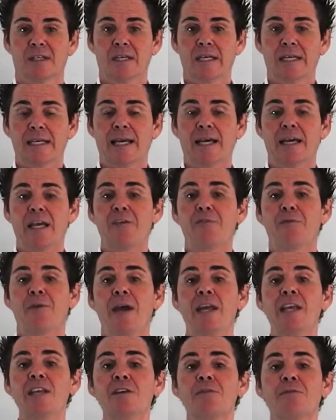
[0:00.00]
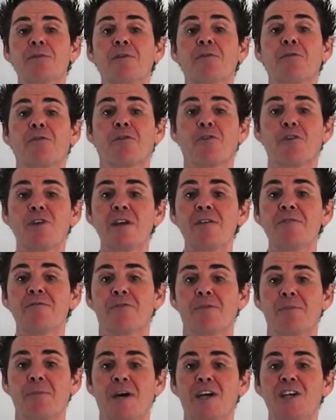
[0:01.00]
Now, if any of the free
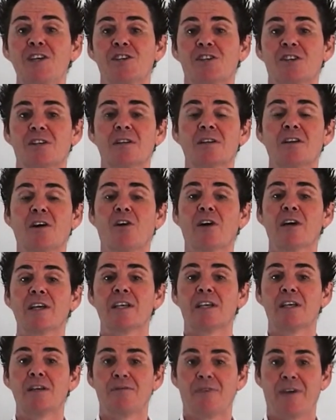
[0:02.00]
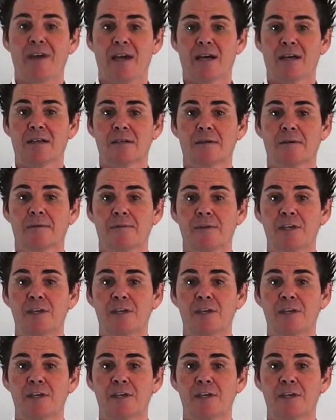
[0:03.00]
information that I give out